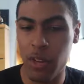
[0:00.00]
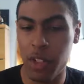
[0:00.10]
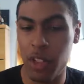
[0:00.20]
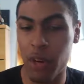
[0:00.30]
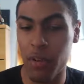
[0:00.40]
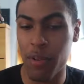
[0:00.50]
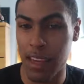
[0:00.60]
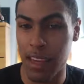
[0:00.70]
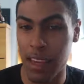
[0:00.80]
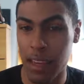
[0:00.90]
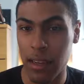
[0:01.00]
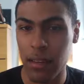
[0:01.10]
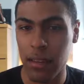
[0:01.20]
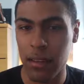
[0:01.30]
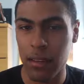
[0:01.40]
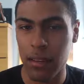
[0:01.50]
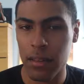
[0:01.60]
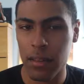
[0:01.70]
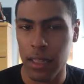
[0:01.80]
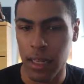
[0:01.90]
To a Shokugeki!
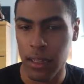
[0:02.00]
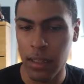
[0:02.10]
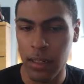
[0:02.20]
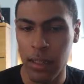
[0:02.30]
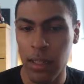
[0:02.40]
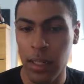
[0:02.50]
Huh?